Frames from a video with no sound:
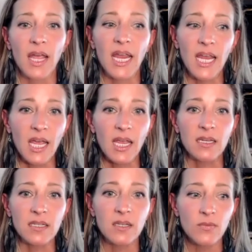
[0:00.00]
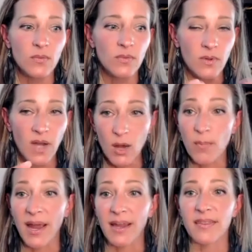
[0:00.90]
and I'll
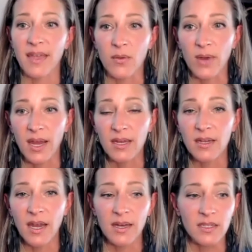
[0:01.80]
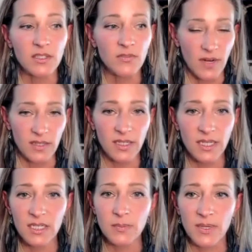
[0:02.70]
buy it that way. And it's fairly
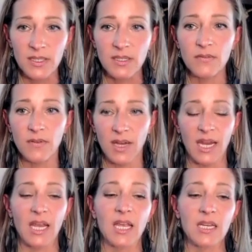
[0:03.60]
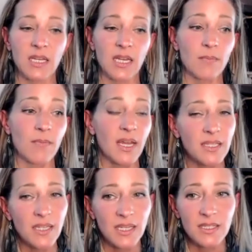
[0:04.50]
inexpensive and it
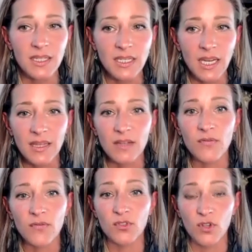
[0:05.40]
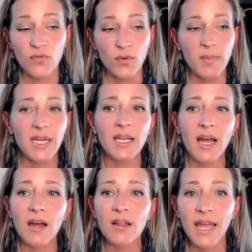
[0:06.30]
makes it easy. And then so for me,
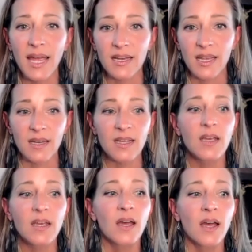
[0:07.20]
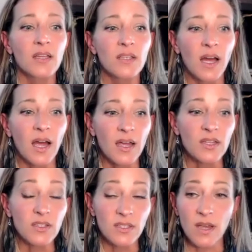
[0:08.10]
I'll add in
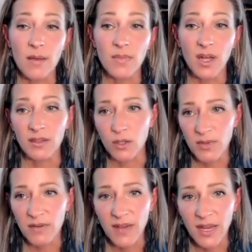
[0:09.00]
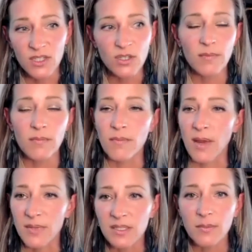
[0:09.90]
a little bit of veg,
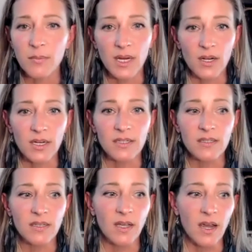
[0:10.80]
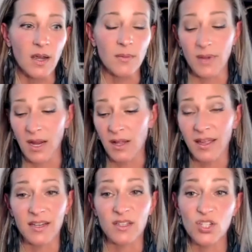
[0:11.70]
maybe some berries. I'll
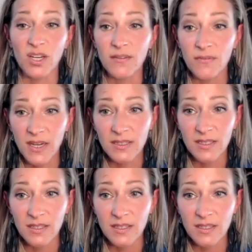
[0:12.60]
add in chicken feet.